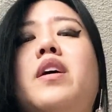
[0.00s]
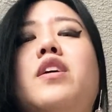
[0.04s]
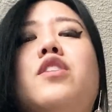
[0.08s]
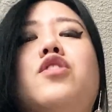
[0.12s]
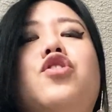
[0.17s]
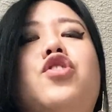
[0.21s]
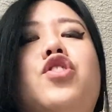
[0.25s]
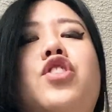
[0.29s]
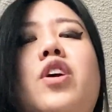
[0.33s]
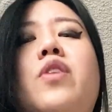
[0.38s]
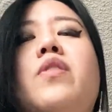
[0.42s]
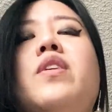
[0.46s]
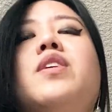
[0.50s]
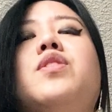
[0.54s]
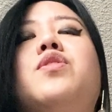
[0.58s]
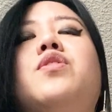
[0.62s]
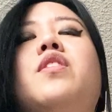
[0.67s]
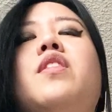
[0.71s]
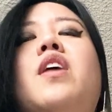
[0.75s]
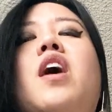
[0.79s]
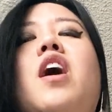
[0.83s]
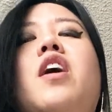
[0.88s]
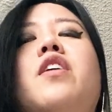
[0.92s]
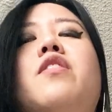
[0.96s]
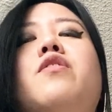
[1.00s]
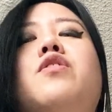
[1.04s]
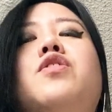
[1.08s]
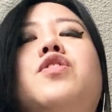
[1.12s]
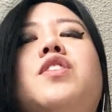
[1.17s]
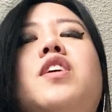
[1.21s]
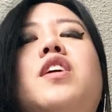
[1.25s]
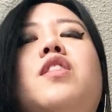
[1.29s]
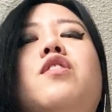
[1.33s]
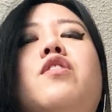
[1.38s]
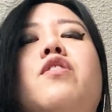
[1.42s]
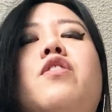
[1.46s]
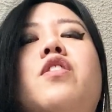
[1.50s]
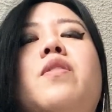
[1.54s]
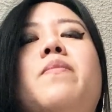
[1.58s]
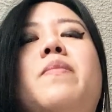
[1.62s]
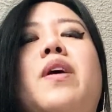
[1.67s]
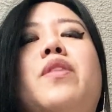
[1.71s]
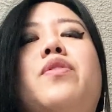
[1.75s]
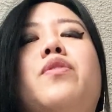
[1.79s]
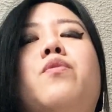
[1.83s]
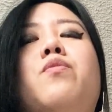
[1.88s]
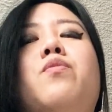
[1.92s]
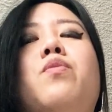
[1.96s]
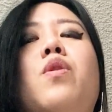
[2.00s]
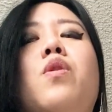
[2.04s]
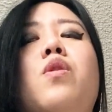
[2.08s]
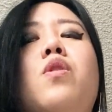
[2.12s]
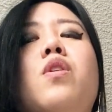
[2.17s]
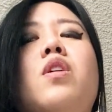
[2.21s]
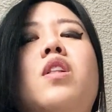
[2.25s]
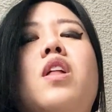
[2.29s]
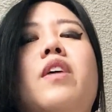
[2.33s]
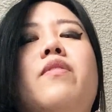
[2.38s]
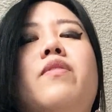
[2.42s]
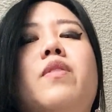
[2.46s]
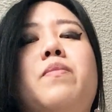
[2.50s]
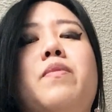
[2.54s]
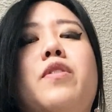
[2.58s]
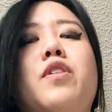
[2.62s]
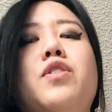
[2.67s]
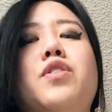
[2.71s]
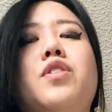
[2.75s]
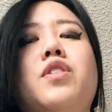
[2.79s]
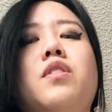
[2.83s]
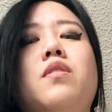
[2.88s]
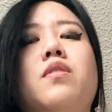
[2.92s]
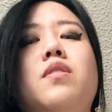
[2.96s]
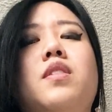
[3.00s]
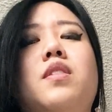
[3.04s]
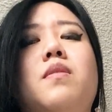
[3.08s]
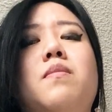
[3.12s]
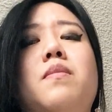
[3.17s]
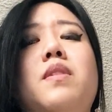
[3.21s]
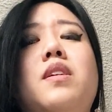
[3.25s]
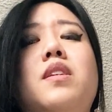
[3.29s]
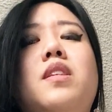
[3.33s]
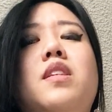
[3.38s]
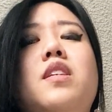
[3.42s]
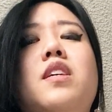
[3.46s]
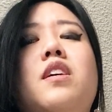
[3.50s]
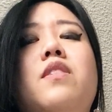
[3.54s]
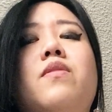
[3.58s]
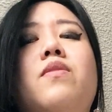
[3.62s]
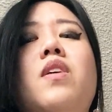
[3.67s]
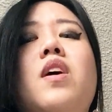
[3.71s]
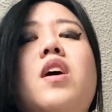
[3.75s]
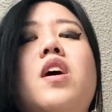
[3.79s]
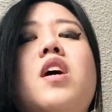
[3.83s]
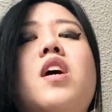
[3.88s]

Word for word: share it so that others can learn about the role of a personal submissive,